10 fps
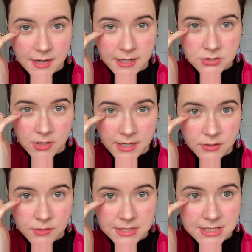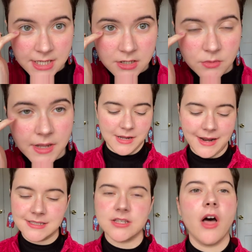I try to continue it. And
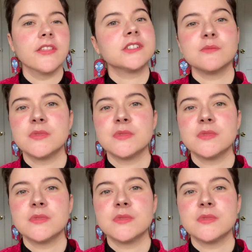I saw this from